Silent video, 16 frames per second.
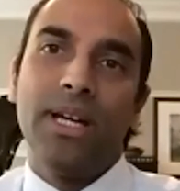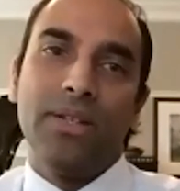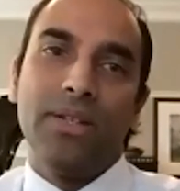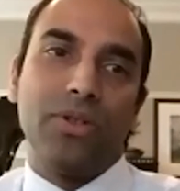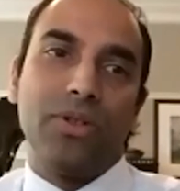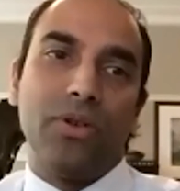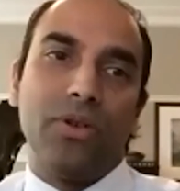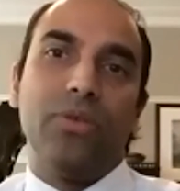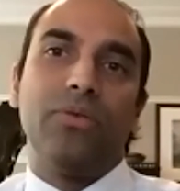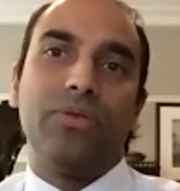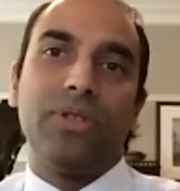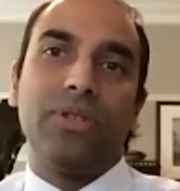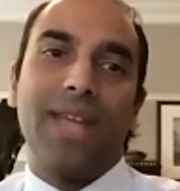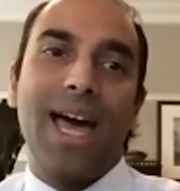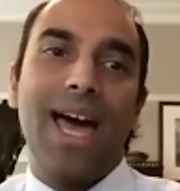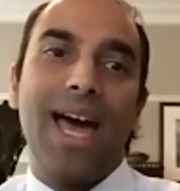So
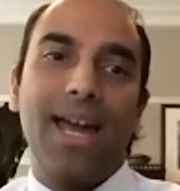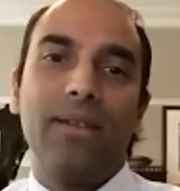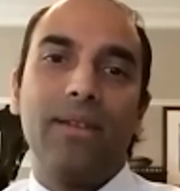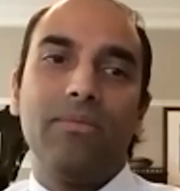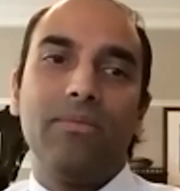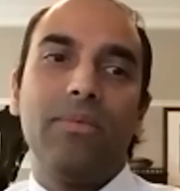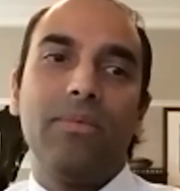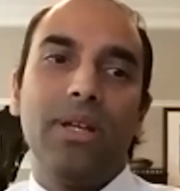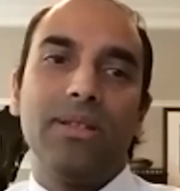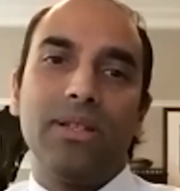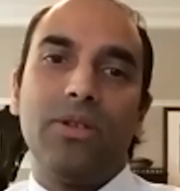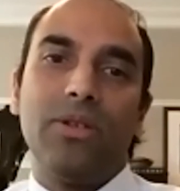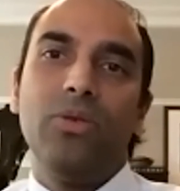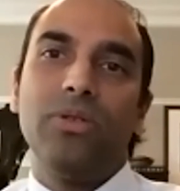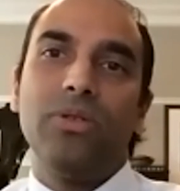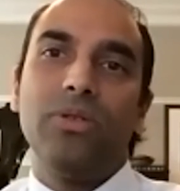that is a
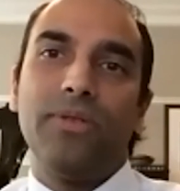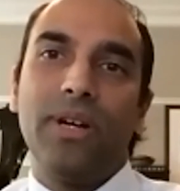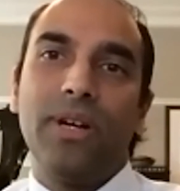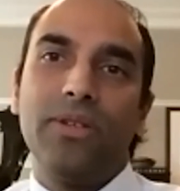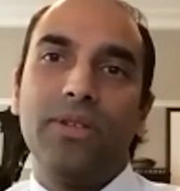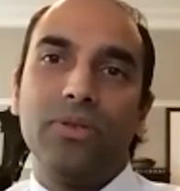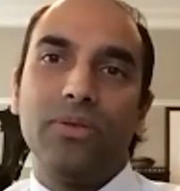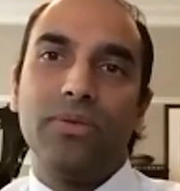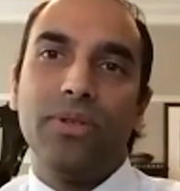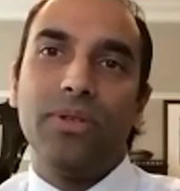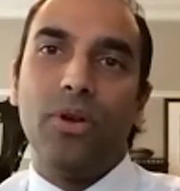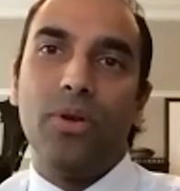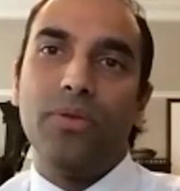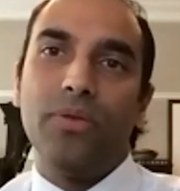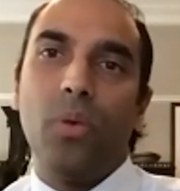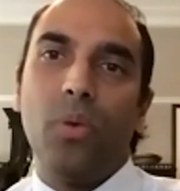huge differential. You
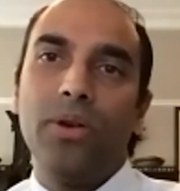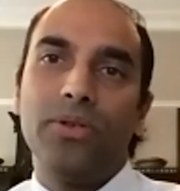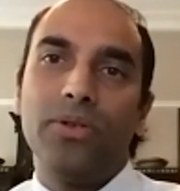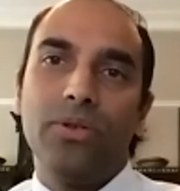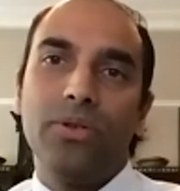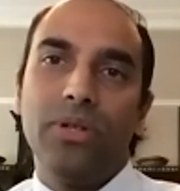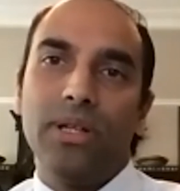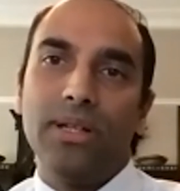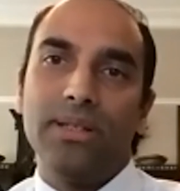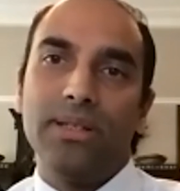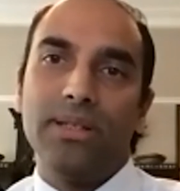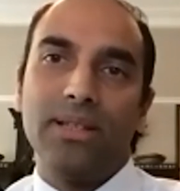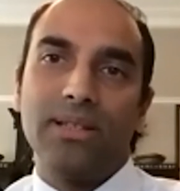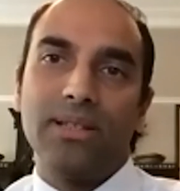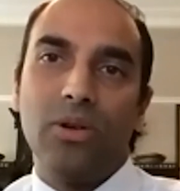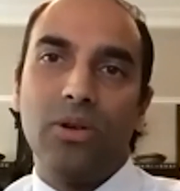know, over 1 or 2 years, it
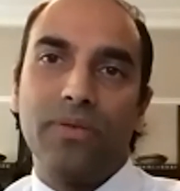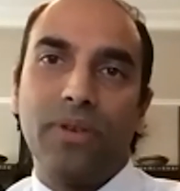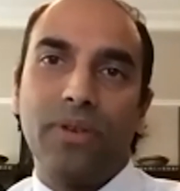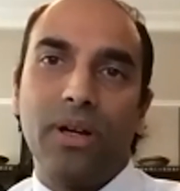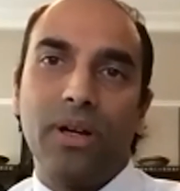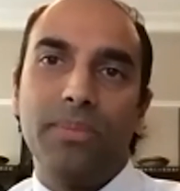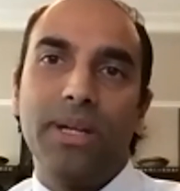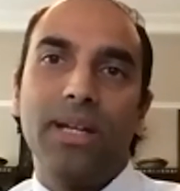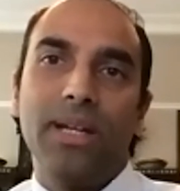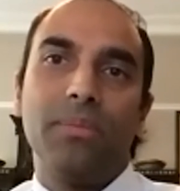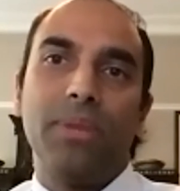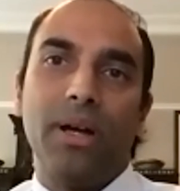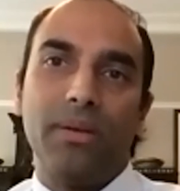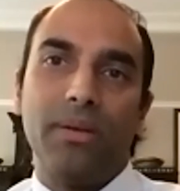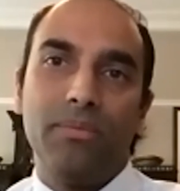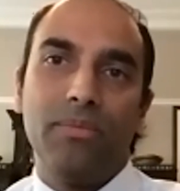doesn't look very big,
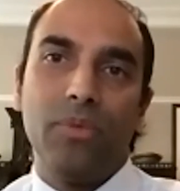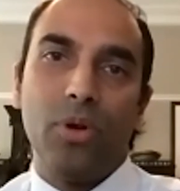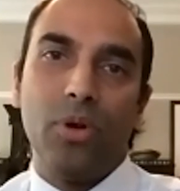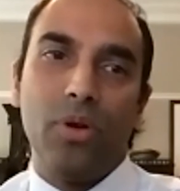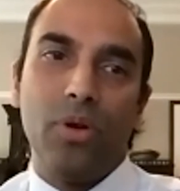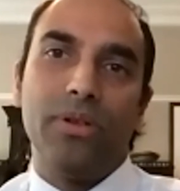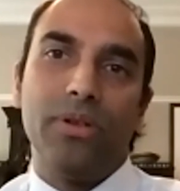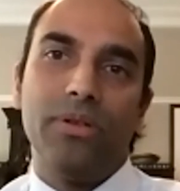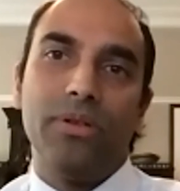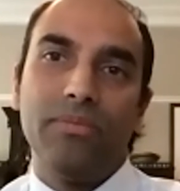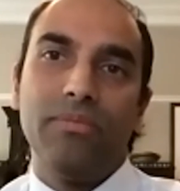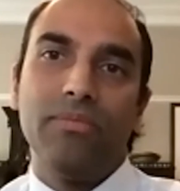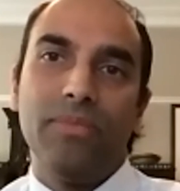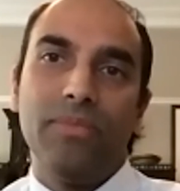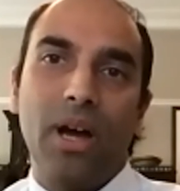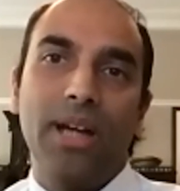but over
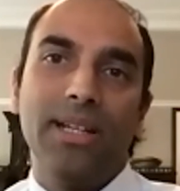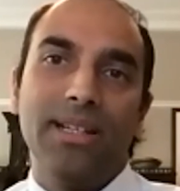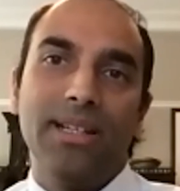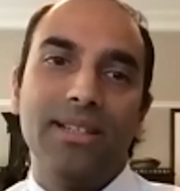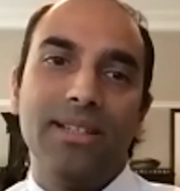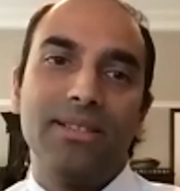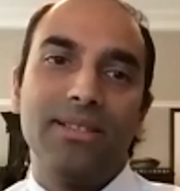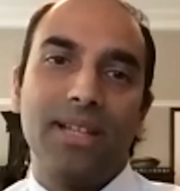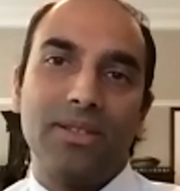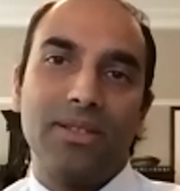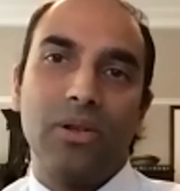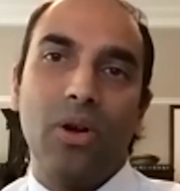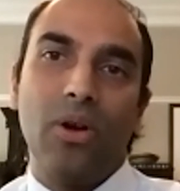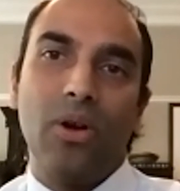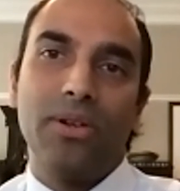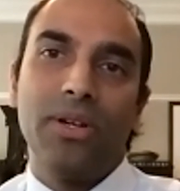9 years, that's a
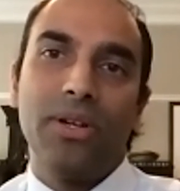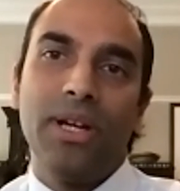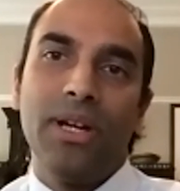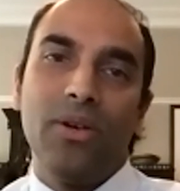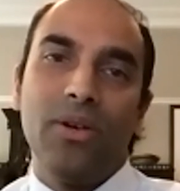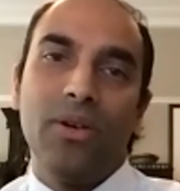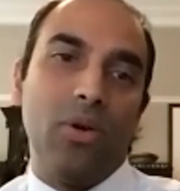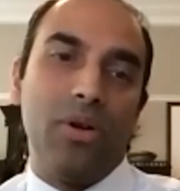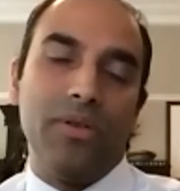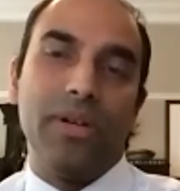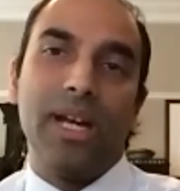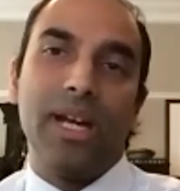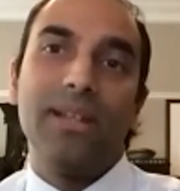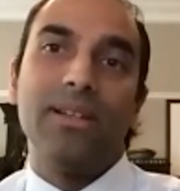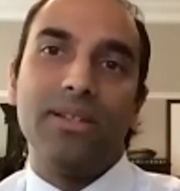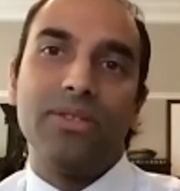lot. Or over
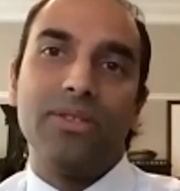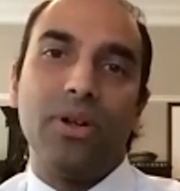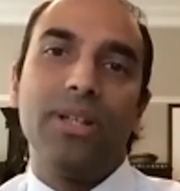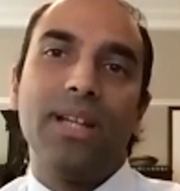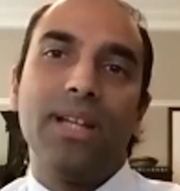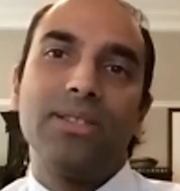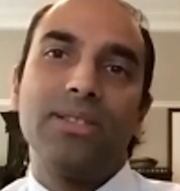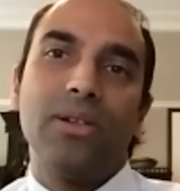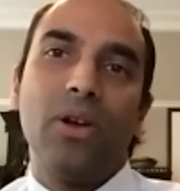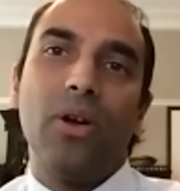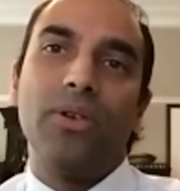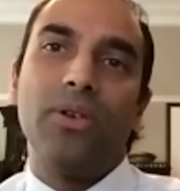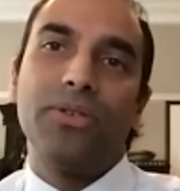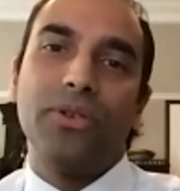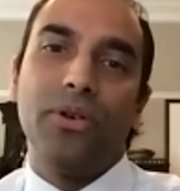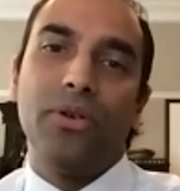8 years, sorry, that's a
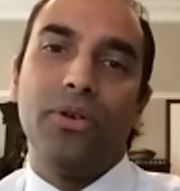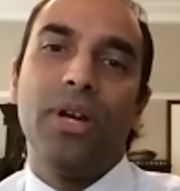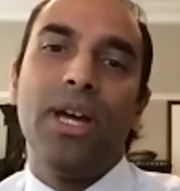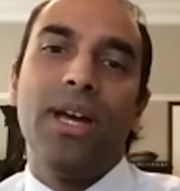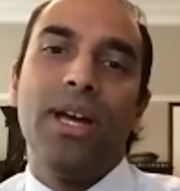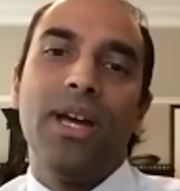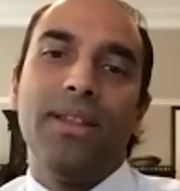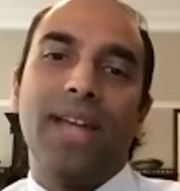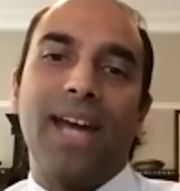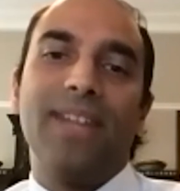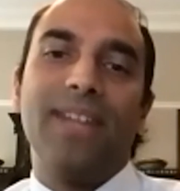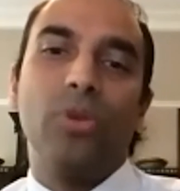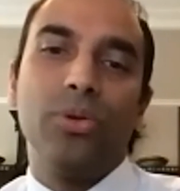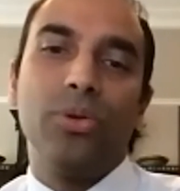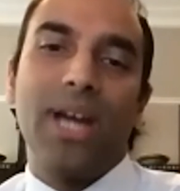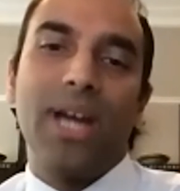lot. So that
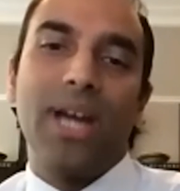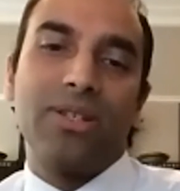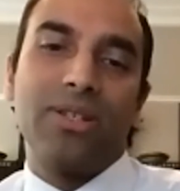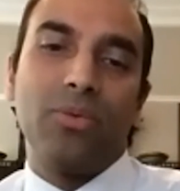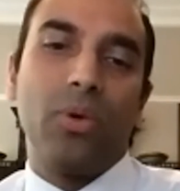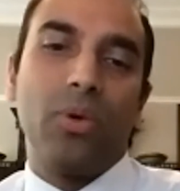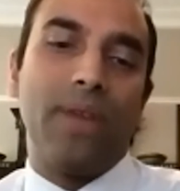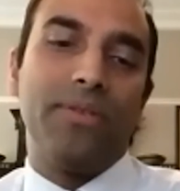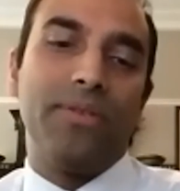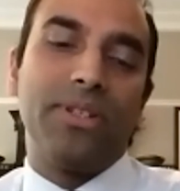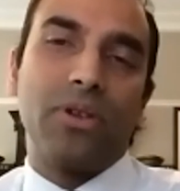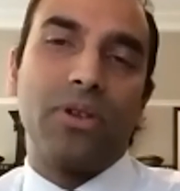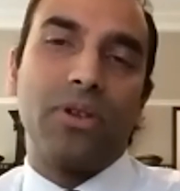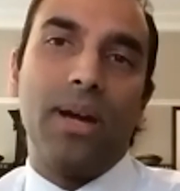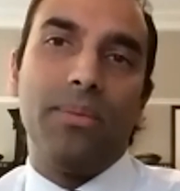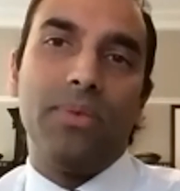is also actually what I've
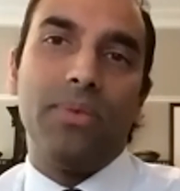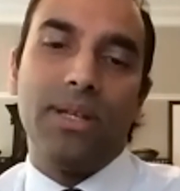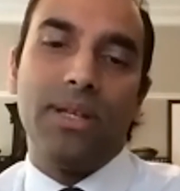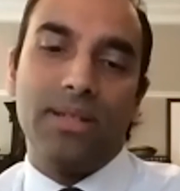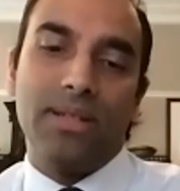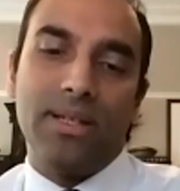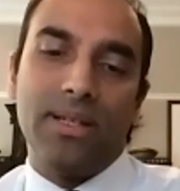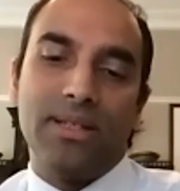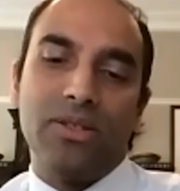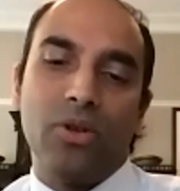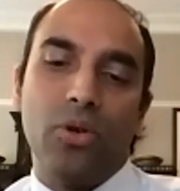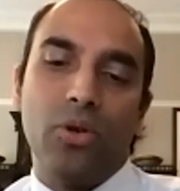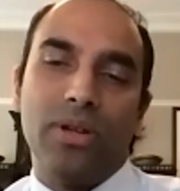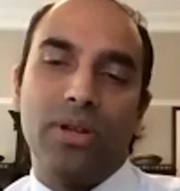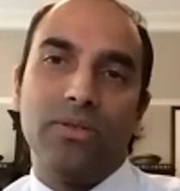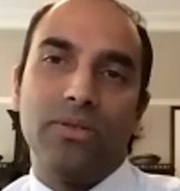described. It is
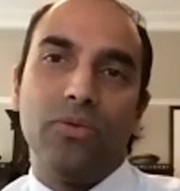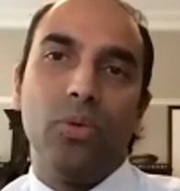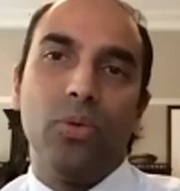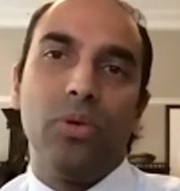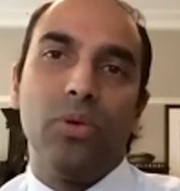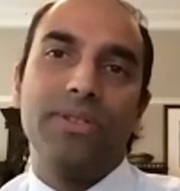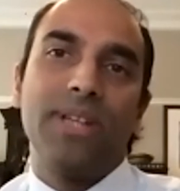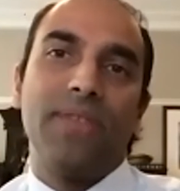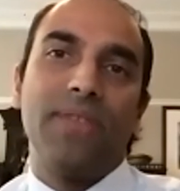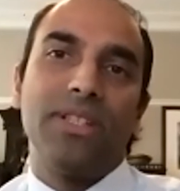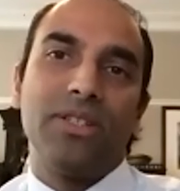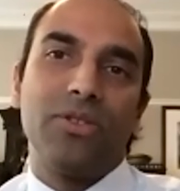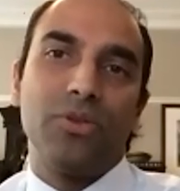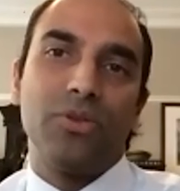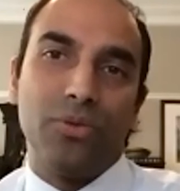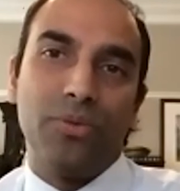known as the rule of
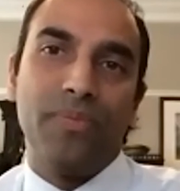72.